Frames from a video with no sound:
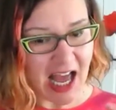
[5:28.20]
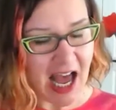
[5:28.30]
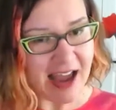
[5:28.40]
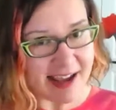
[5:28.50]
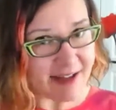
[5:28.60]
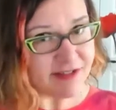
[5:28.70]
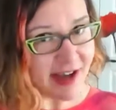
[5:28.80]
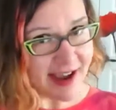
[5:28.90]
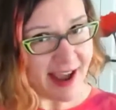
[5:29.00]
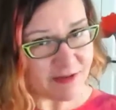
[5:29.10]
I have
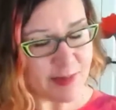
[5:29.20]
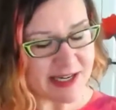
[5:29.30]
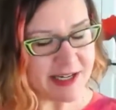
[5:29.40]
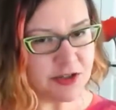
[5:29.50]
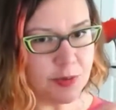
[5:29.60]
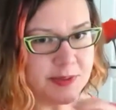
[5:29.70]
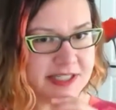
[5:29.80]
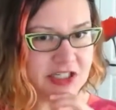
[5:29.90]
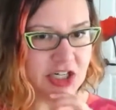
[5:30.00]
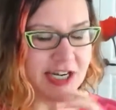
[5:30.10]
I have been in your
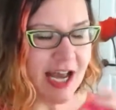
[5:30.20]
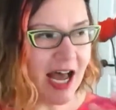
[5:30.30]
position.